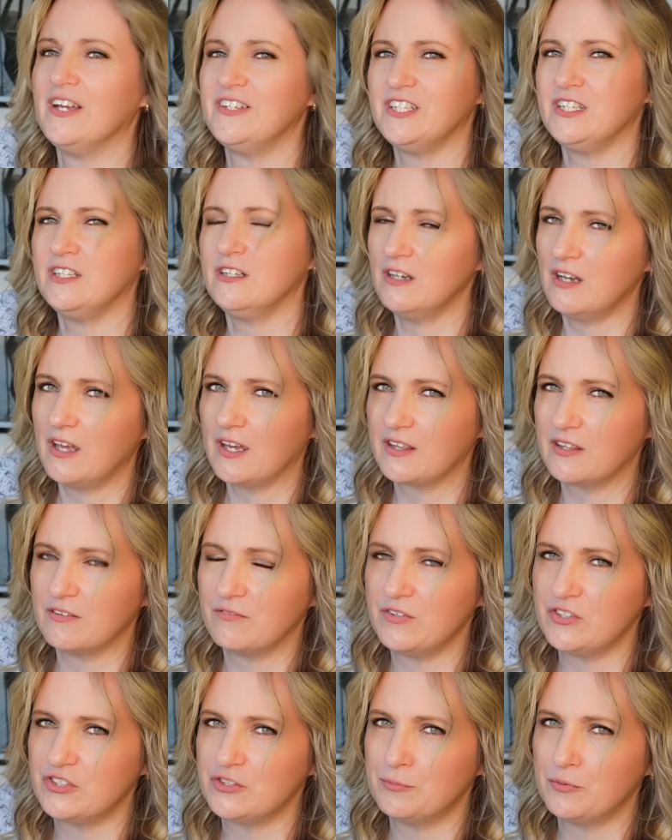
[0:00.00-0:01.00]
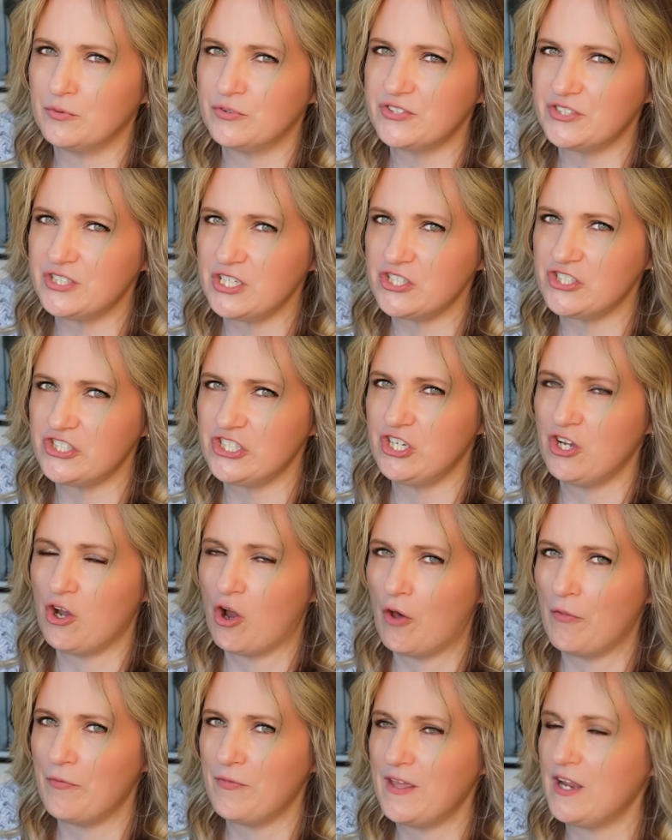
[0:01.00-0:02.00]
didn't like the visible stitching
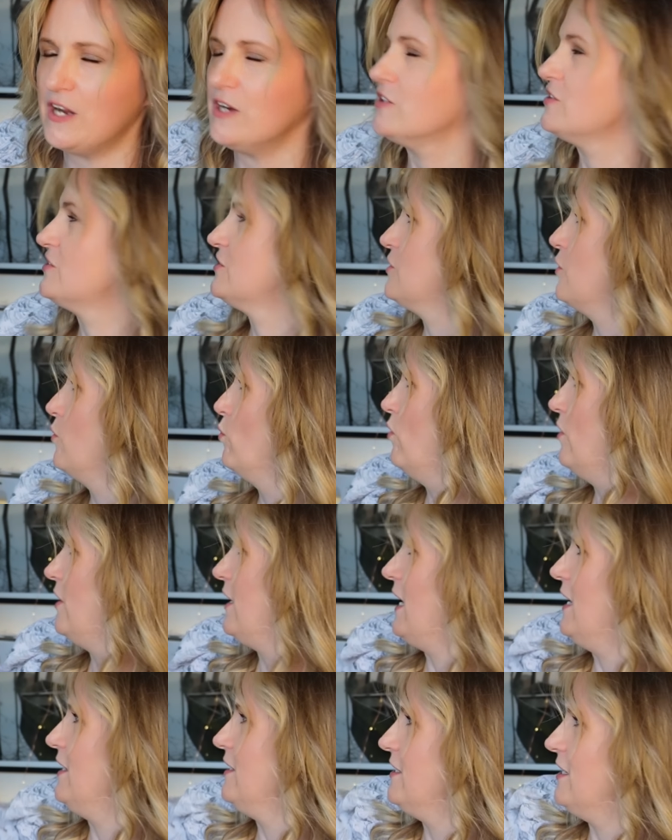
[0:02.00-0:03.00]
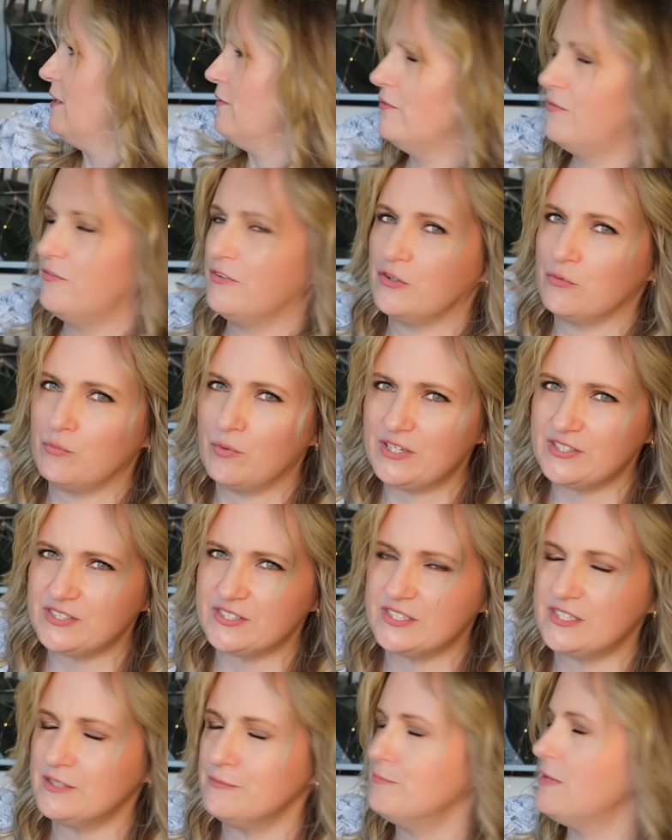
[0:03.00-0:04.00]
on there, so what I ended up for the
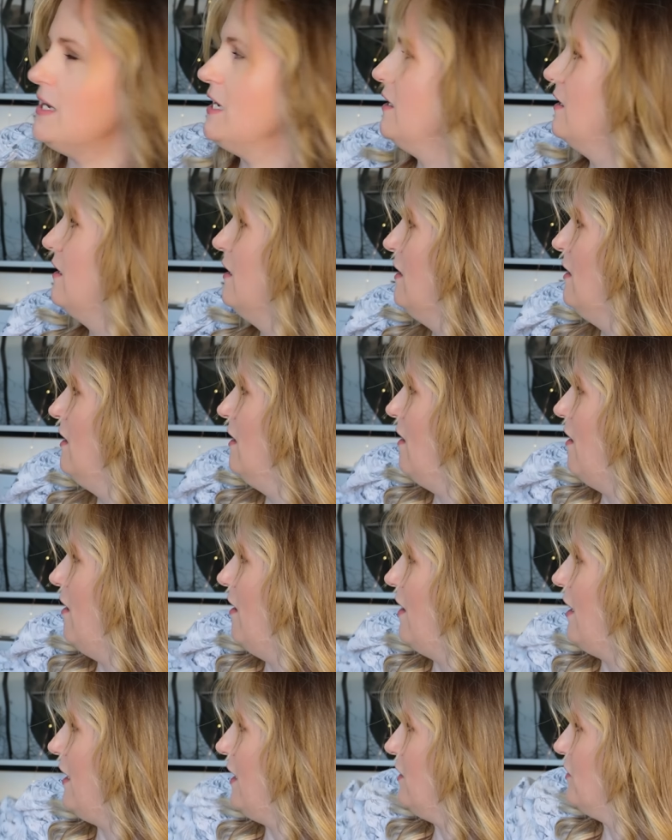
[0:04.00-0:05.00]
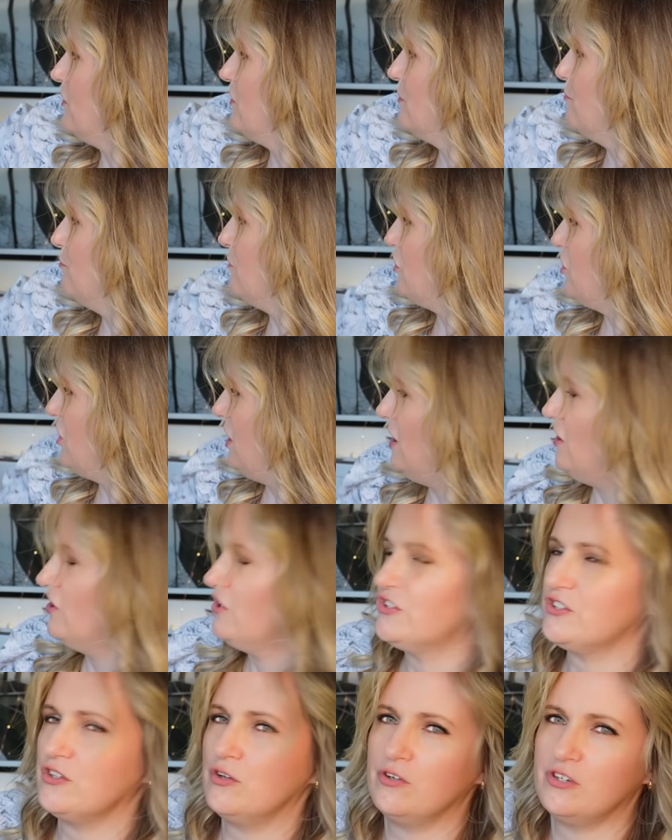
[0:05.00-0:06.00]
rest of the make, I machine
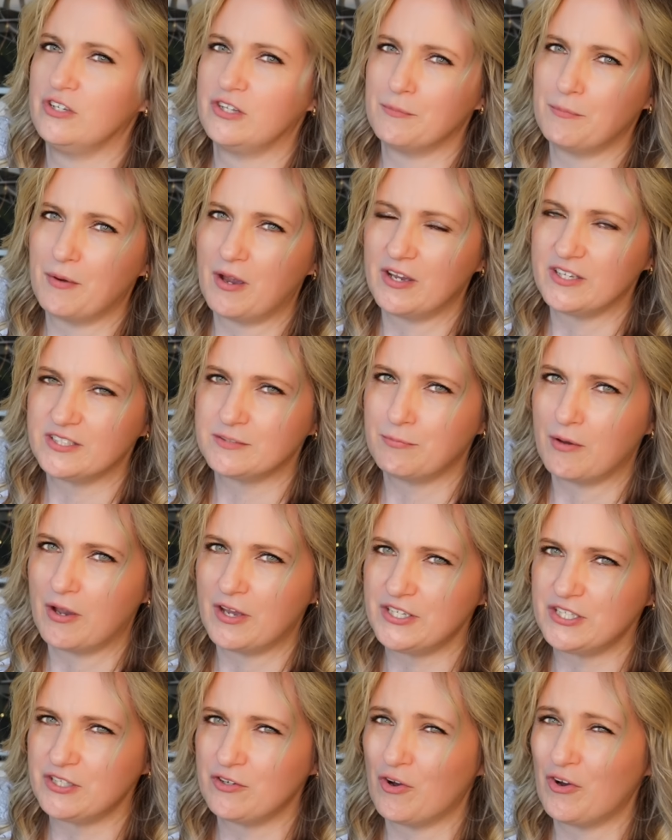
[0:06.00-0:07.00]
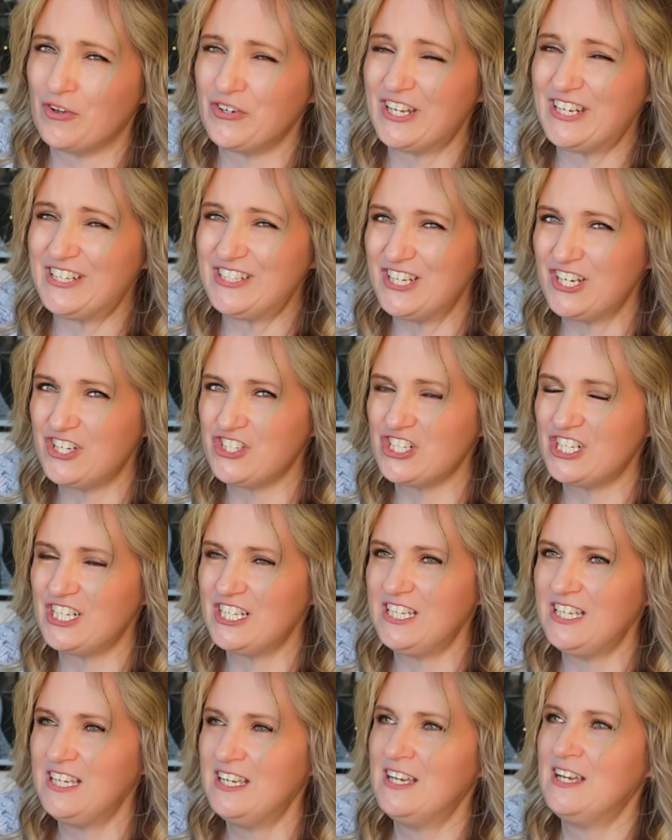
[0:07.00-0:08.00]
sewed the bias binding on
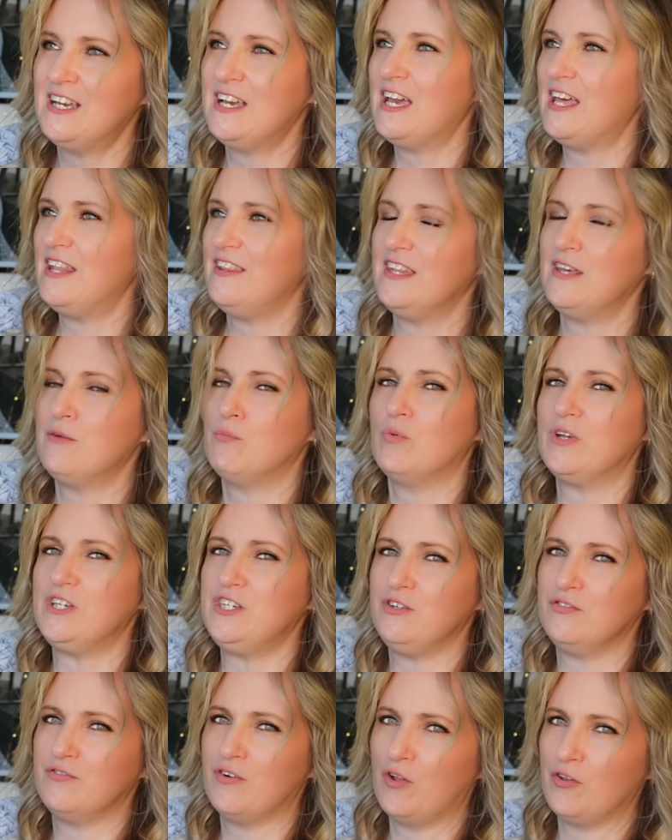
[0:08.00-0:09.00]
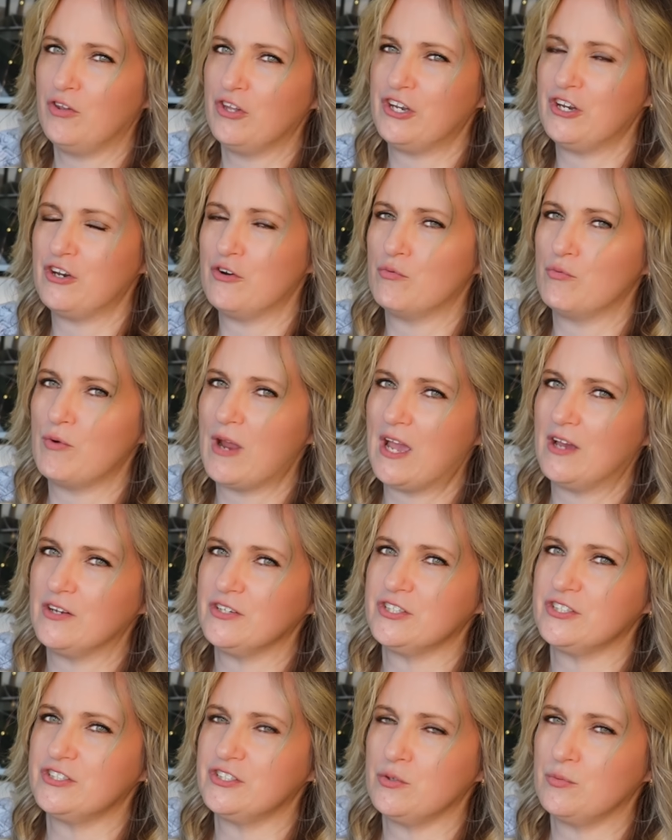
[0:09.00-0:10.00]
initially, and then when you folded it
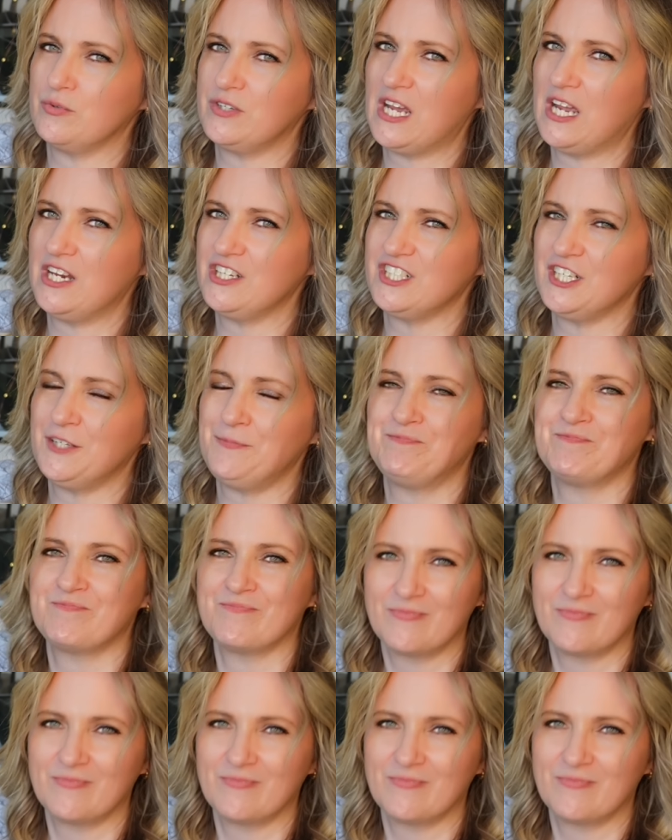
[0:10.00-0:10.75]
around to attach it,